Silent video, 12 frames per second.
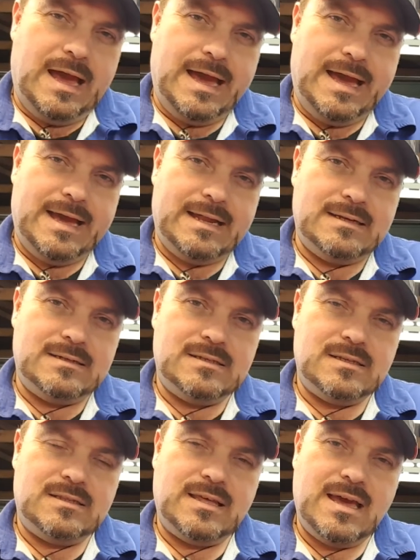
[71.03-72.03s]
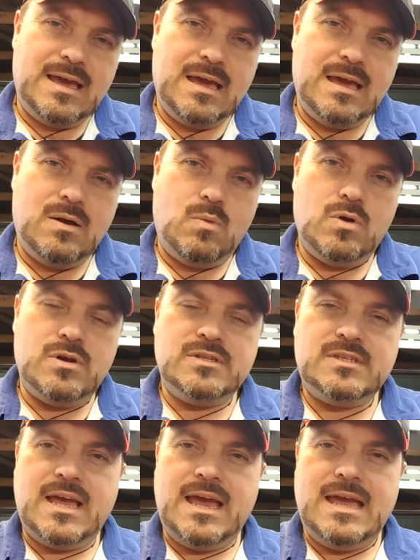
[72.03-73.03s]
and there
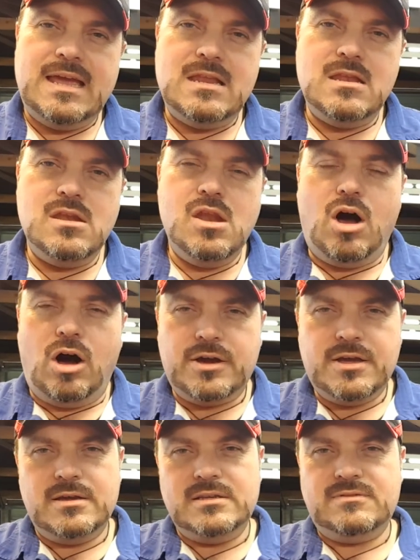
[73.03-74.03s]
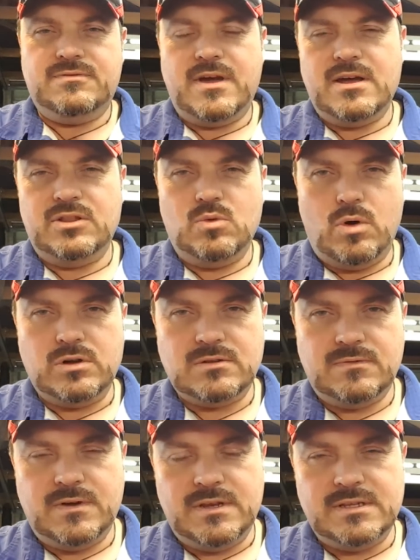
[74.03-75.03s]
was a knock. It's failed the warrants
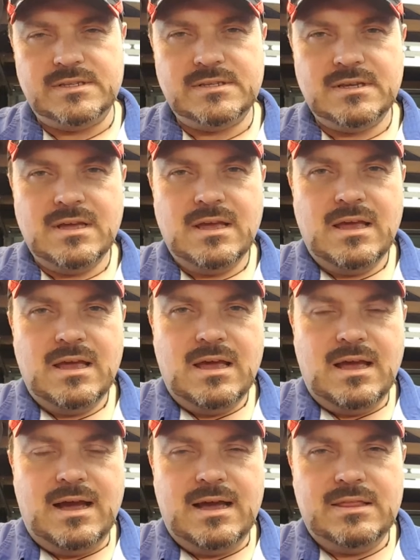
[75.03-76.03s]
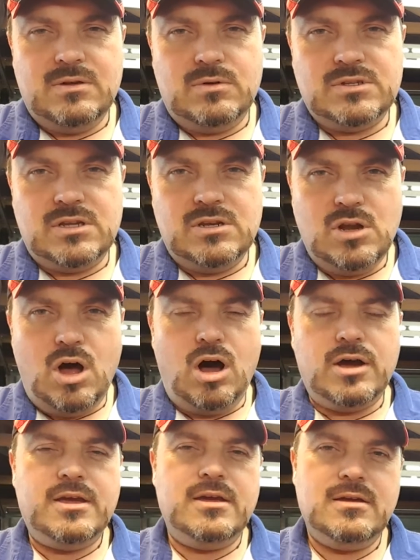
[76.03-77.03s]
of fitness, and there was a
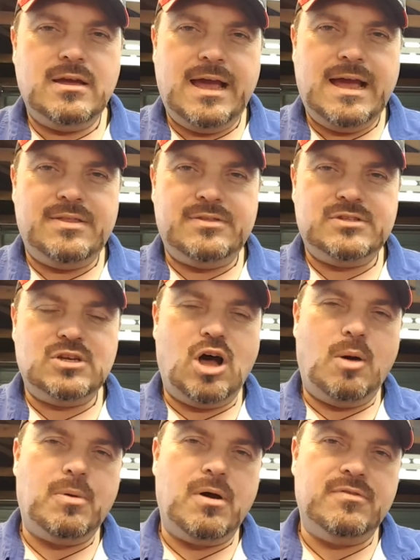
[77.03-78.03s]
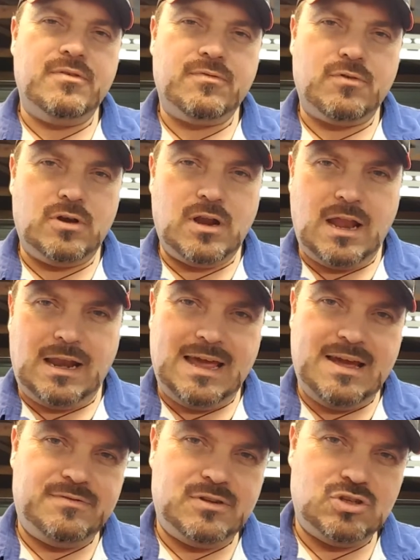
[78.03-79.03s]
knock at the top of the front
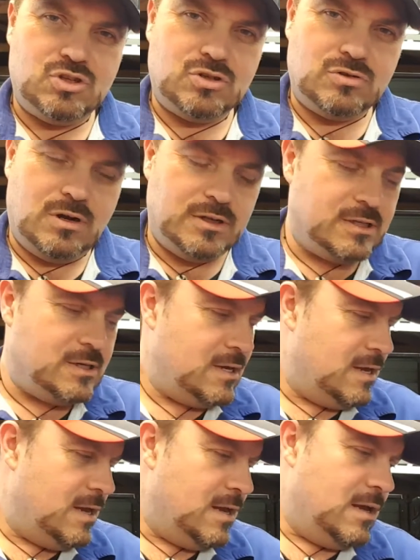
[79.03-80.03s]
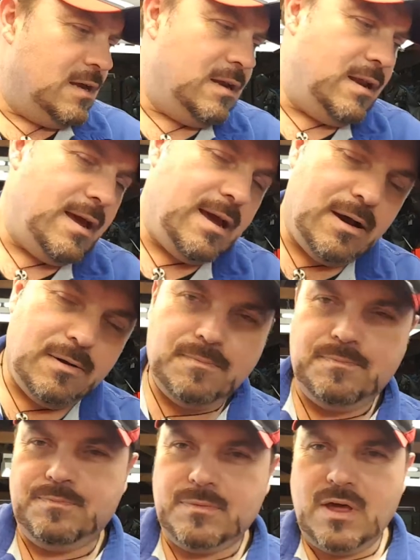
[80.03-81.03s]
left strut. Now,
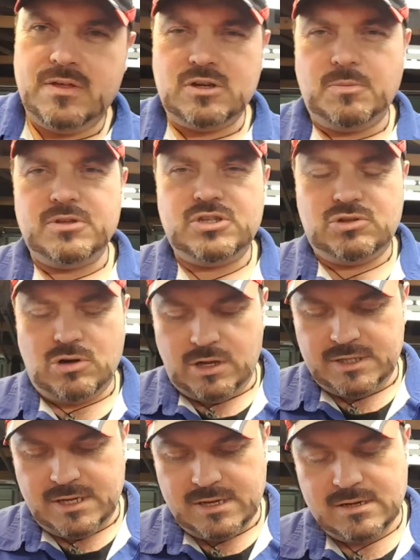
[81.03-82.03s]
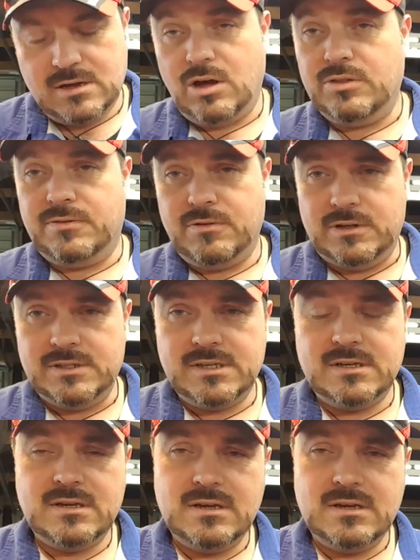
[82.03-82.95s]
at the top of the strut on the front,